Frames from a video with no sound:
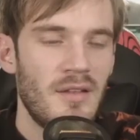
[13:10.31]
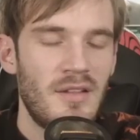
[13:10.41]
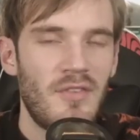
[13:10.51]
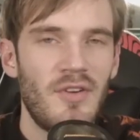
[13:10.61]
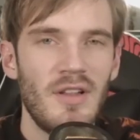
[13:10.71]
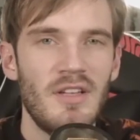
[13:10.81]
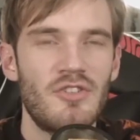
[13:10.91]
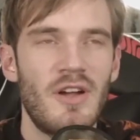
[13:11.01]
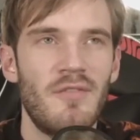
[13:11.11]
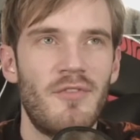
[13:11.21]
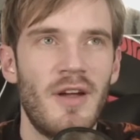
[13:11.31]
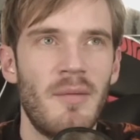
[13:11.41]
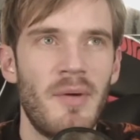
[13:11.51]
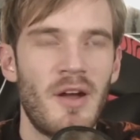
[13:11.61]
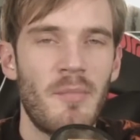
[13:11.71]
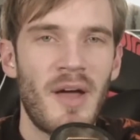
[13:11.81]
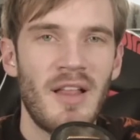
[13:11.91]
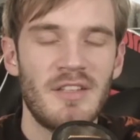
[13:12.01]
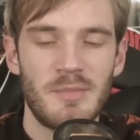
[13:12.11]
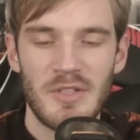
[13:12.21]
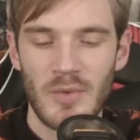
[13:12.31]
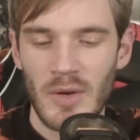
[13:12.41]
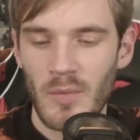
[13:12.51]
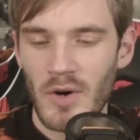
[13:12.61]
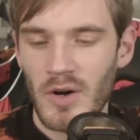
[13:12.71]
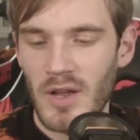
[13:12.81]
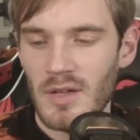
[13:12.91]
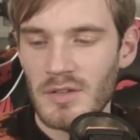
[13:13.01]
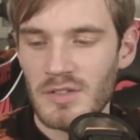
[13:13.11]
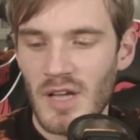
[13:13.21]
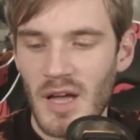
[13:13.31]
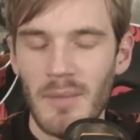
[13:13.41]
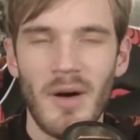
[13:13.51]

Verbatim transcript: Definitely try and find a better balance between work and time